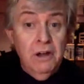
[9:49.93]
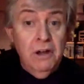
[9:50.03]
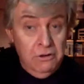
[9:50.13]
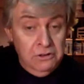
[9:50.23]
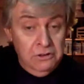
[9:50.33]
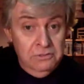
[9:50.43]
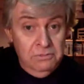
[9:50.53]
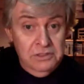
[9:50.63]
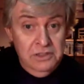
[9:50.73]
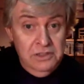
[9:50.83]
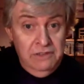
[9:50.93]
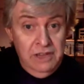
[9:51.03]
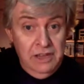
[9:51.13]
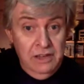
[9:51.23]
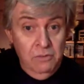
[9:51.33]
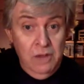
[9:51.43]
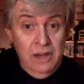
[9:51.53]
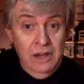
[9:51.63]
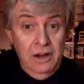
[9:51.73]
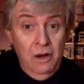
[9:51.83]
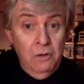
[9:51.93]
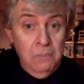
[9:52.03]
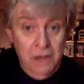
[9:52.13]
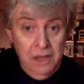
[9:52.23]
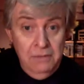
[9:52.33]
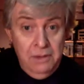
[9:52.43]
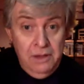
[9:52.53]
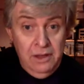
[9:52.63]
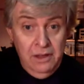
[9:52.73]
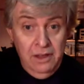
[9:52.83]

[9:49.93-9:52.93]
across the Pacific, when on paper